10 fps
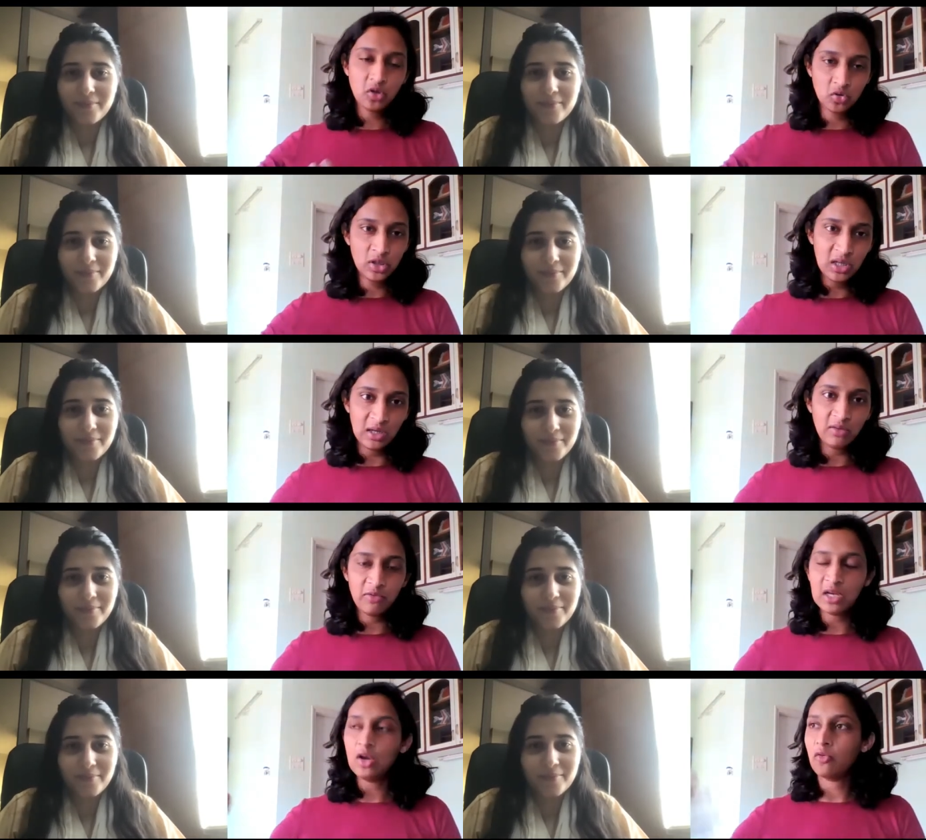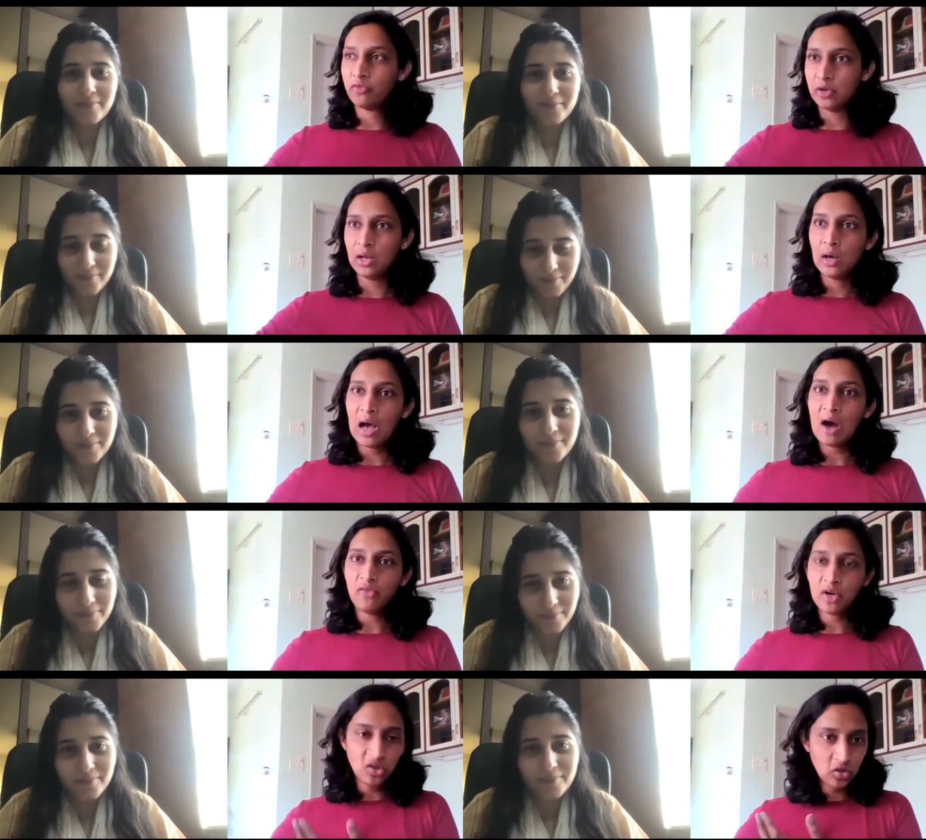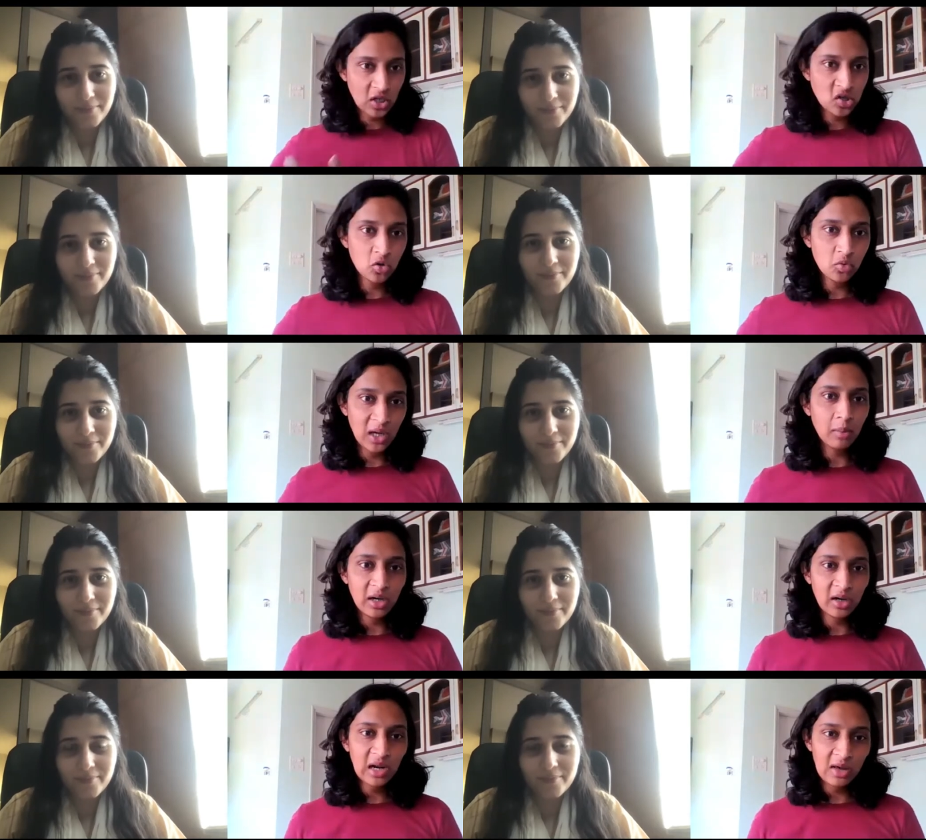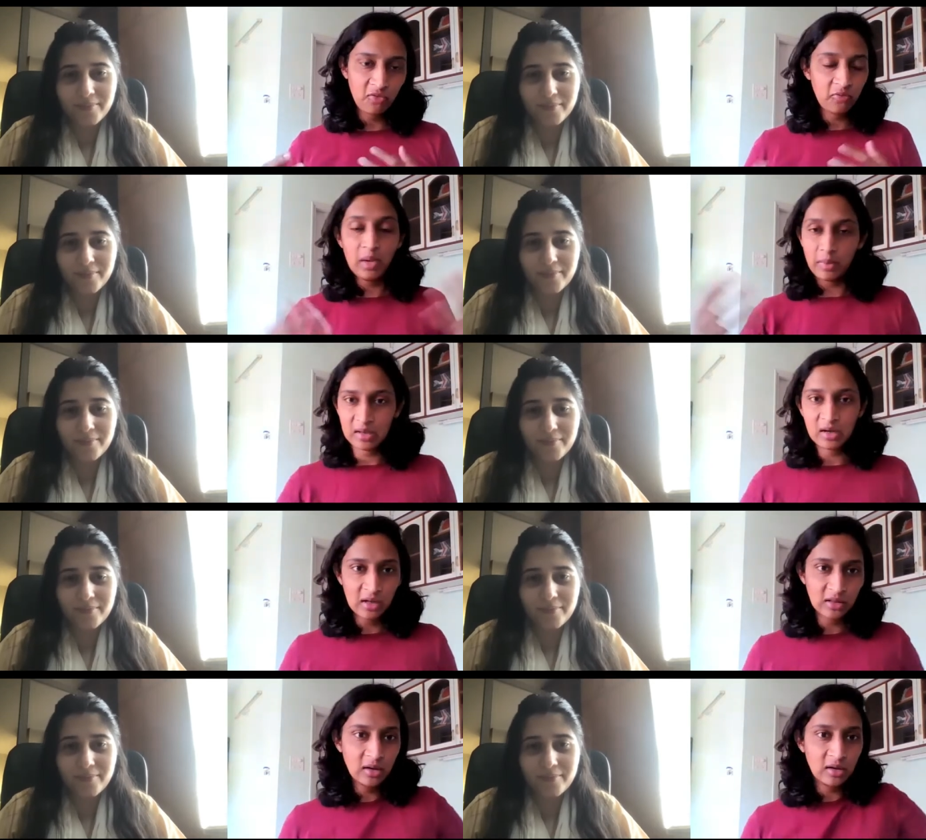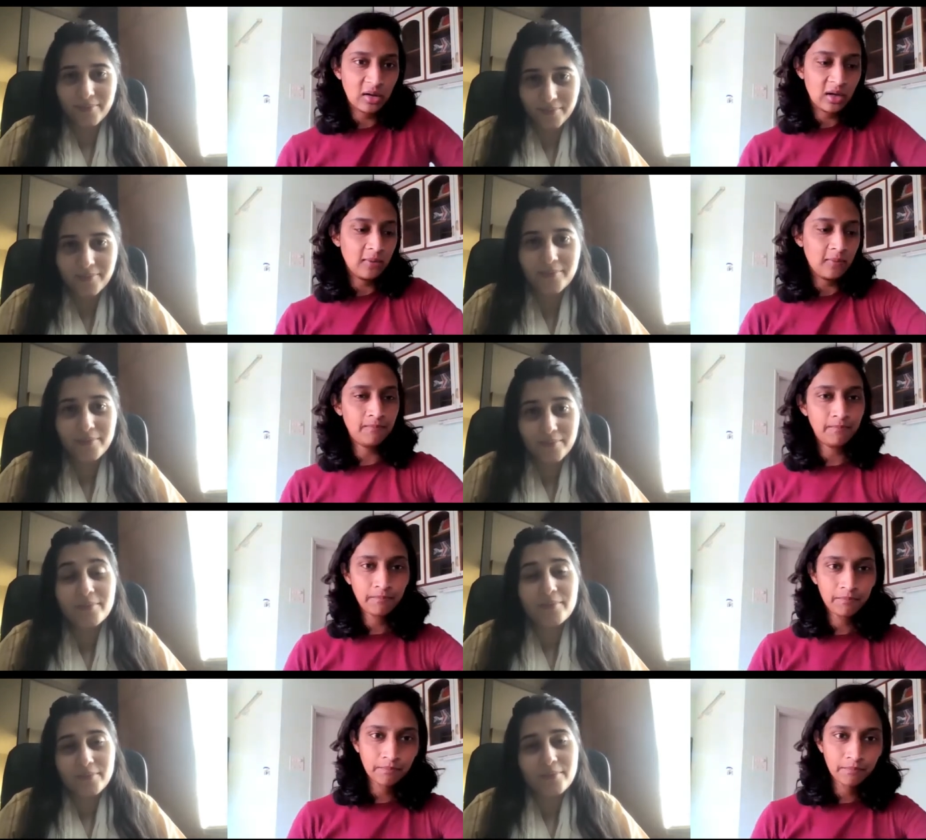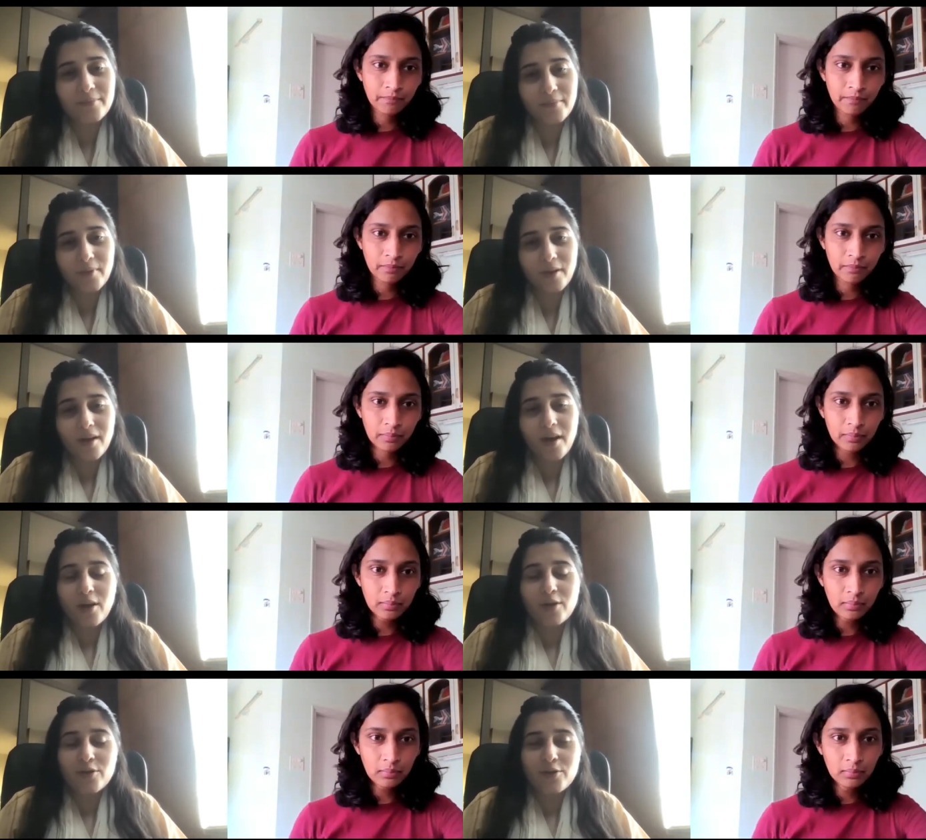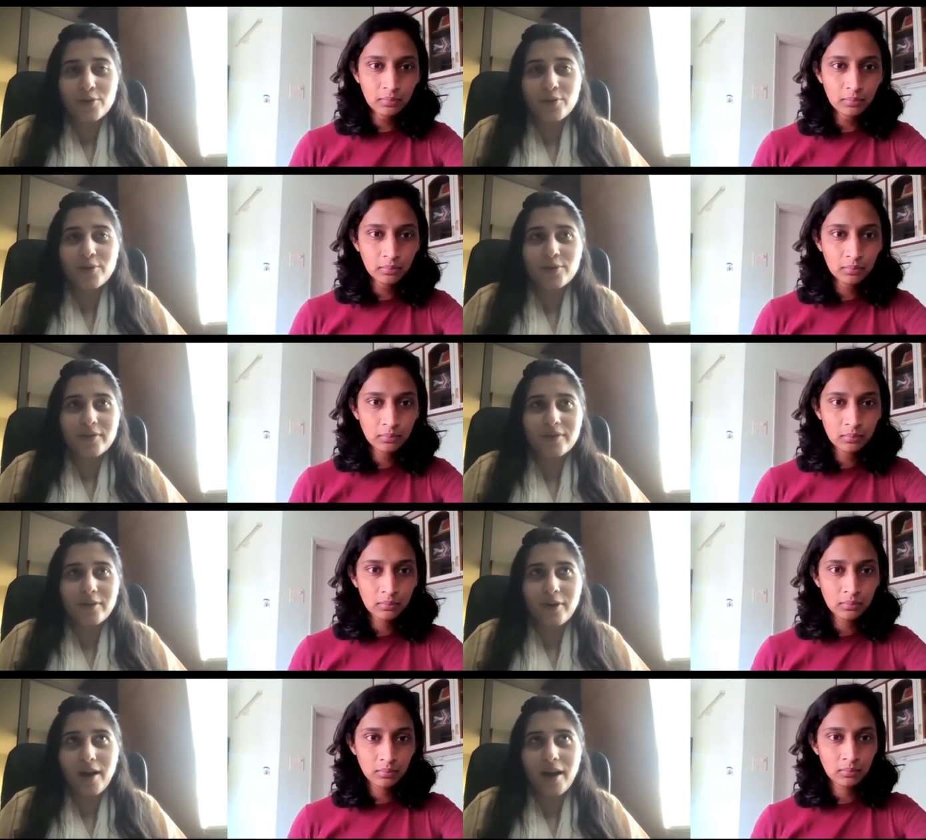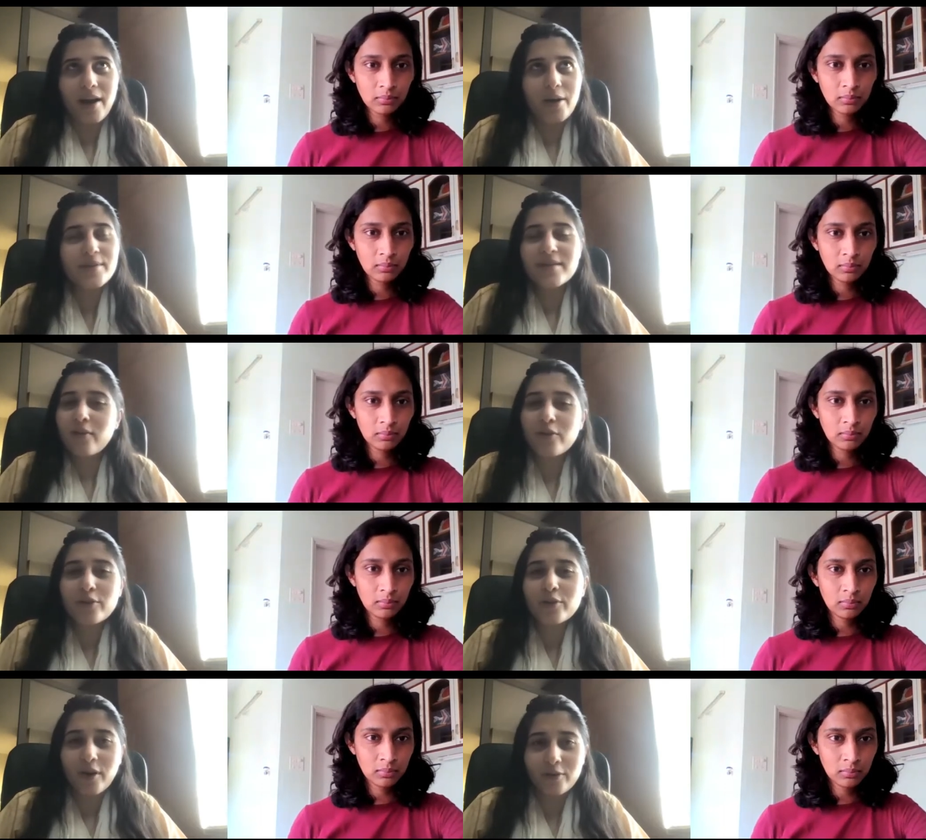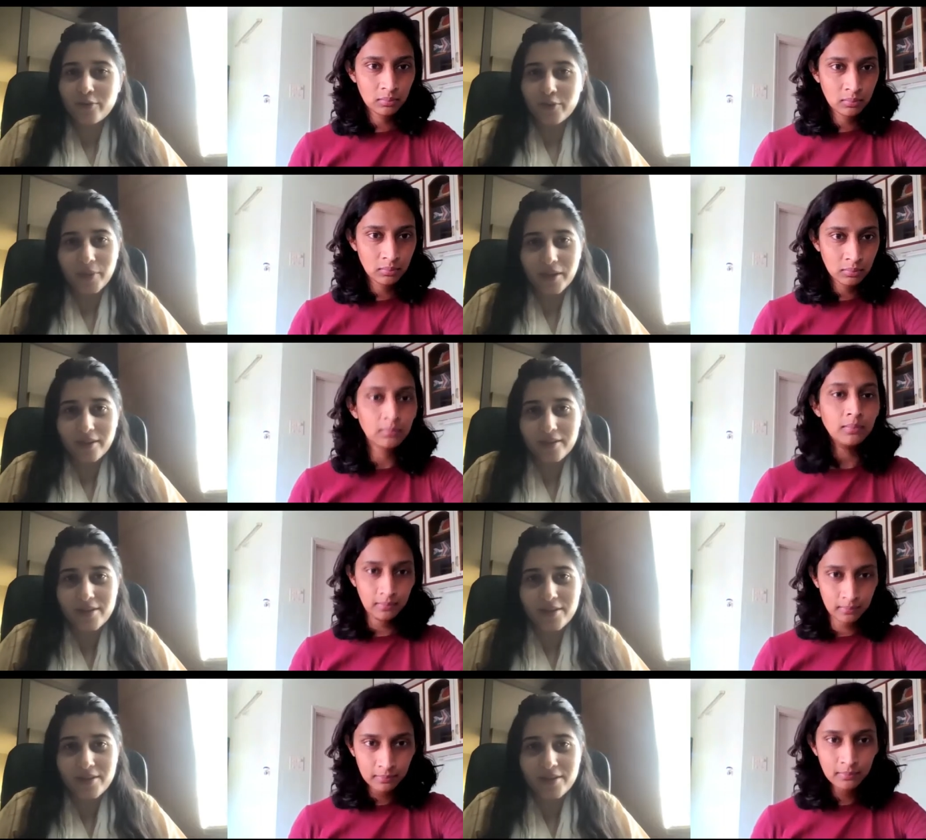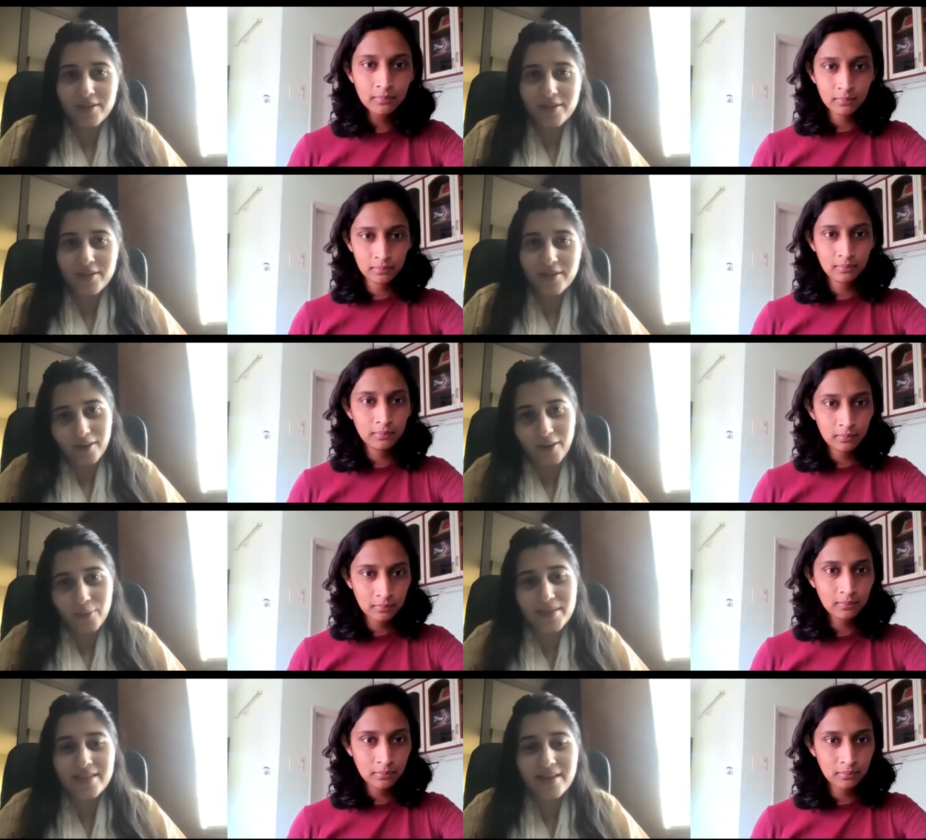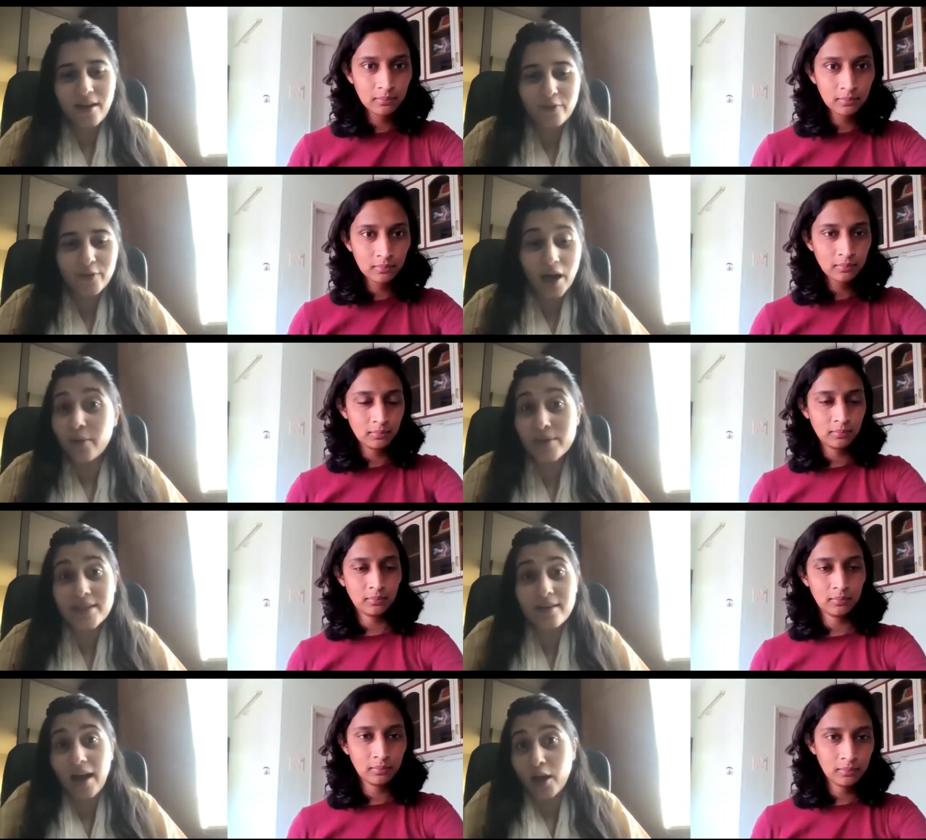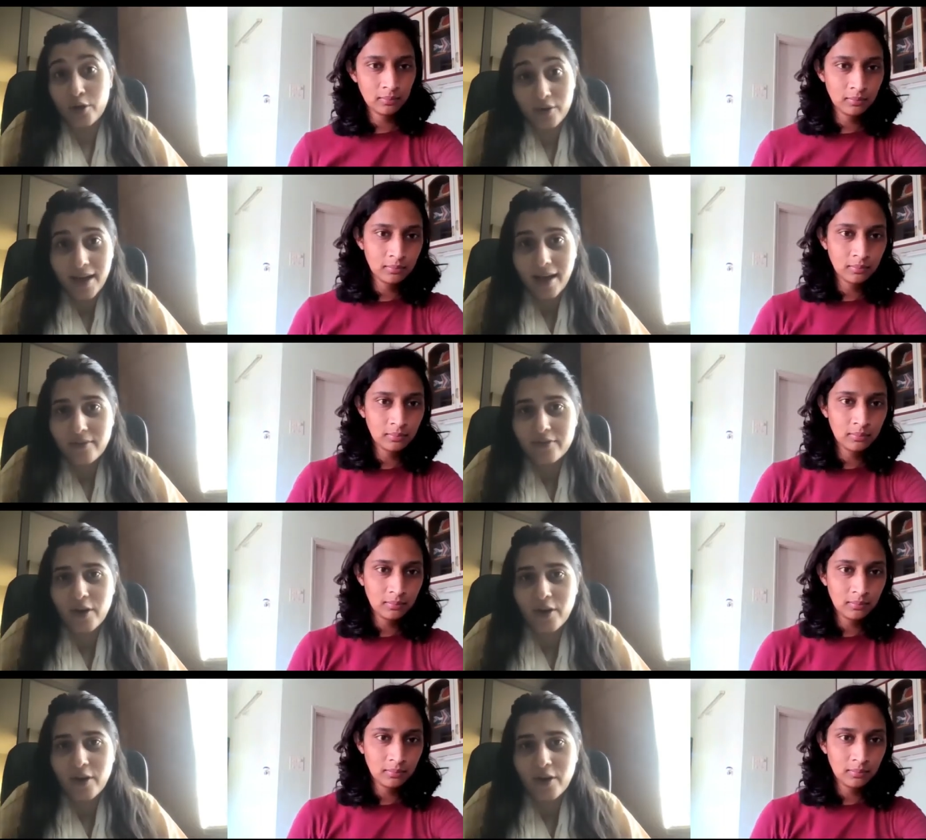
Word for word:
Speaker 1: an opportunity very often after education to make a better life maybe in another country
Speaker 2: so it was never a thought for me to mm-hmm. stay there. It was never, I wasn't, I could have if I